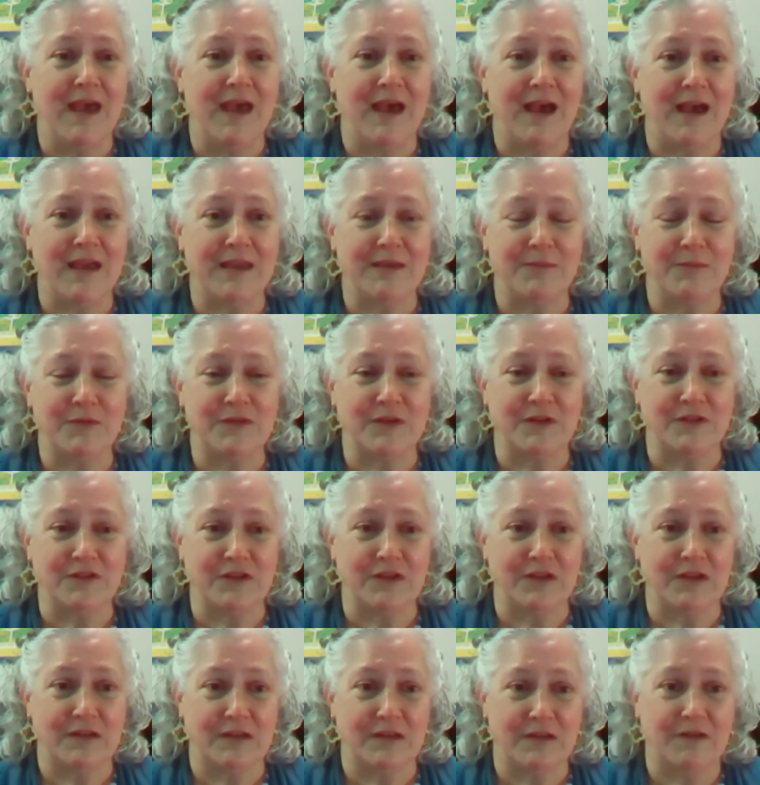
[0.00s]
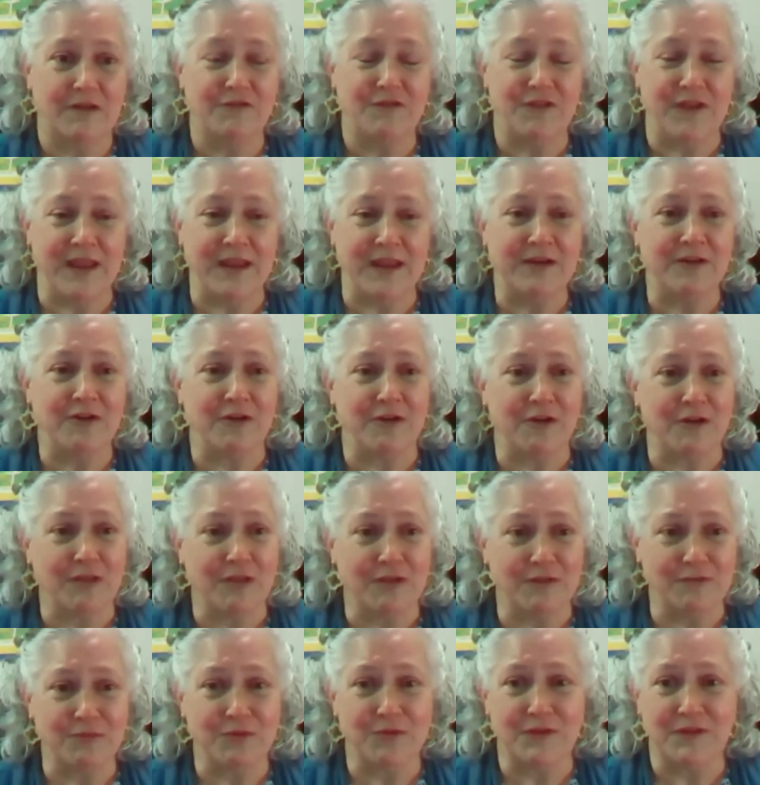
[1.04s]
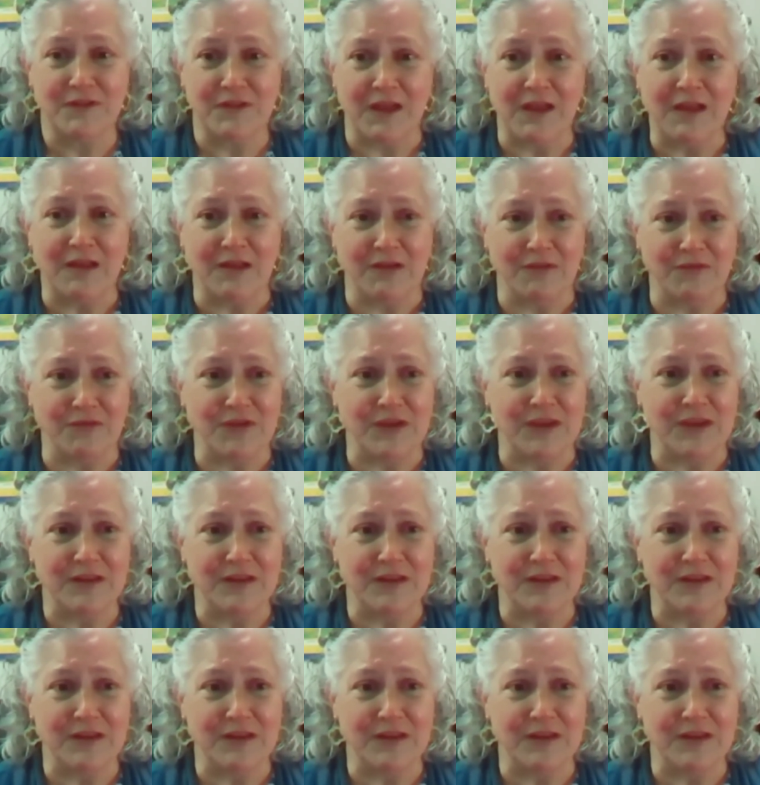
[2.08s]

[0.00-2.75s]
I am such a fangirl of Resolve.